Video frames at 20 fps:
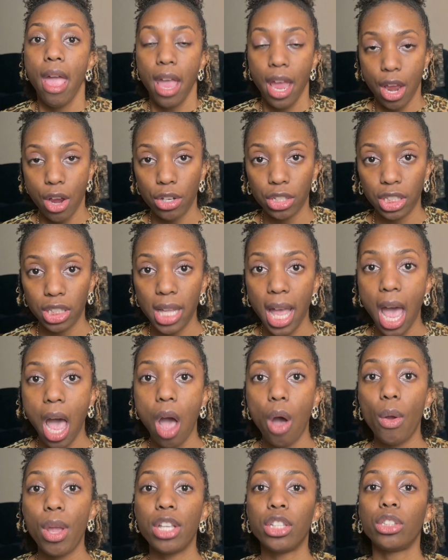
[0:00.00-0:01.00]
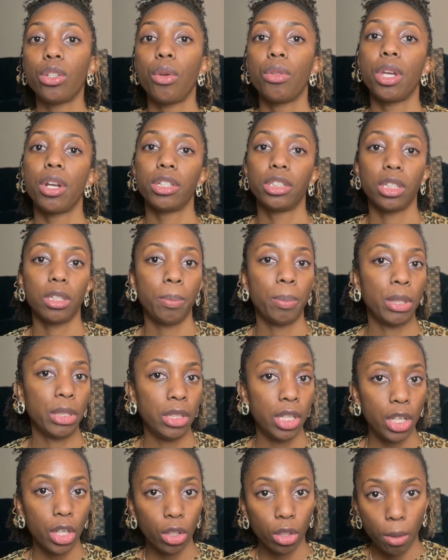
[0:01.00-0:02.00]
hairstyle, and so there's a
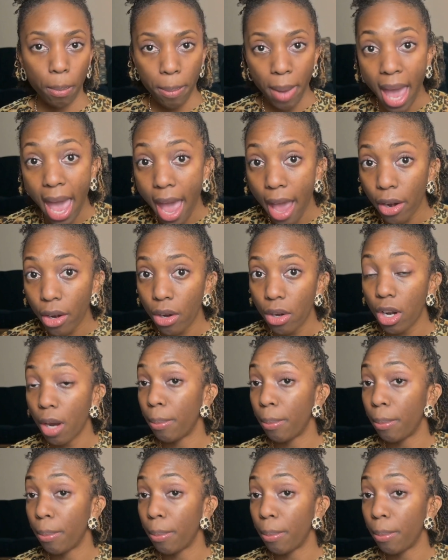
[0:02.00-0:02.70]
particular pattern,